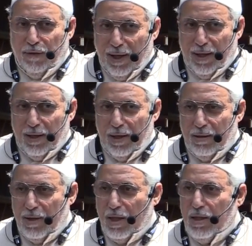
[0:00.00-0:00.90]
feel
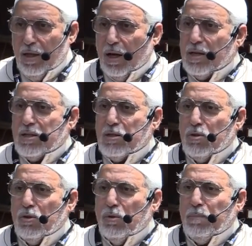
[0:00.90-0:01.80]
that they are
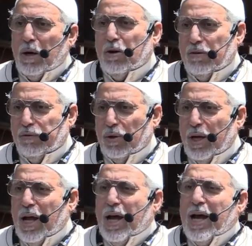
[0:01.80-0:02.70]
so powerful